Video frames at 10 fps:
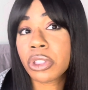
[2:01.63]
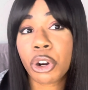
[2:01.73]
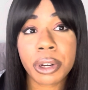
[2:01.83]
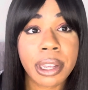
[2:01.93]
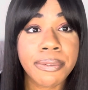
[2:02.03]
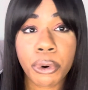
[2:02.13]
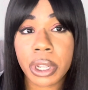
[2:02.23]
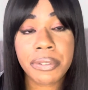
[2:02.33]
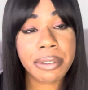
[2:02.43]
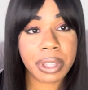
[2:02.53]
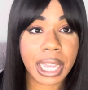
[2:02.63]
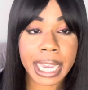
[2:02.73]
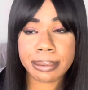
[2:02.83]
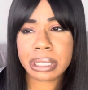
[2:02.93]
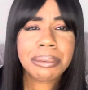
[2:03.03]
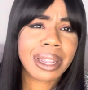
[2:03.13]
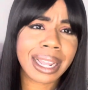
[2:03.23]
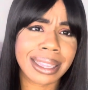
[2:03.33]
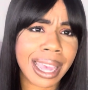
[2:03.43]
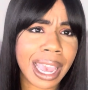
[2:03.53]
30, 40, 50 items, something
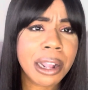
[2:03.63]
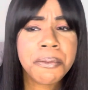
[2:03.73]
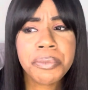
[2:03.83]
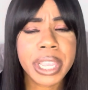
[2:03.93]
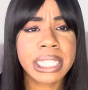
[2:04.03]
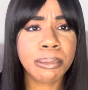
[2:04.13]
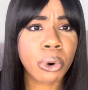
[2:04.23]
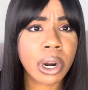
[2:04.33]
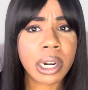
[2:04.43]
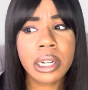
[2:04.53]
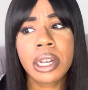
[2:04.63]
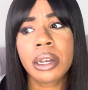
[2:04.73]
like that is more,